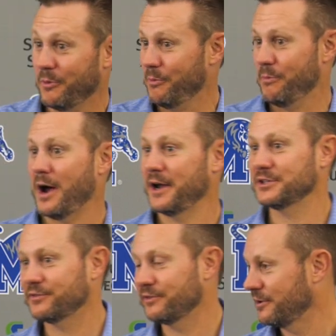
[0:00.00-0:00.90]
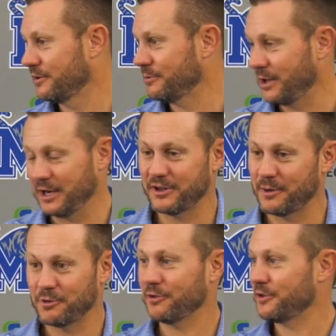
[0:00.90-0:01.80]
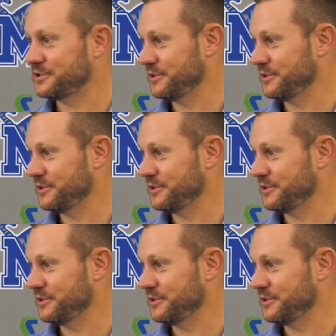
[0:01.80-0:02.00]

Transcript: Minus, anytime you were on this,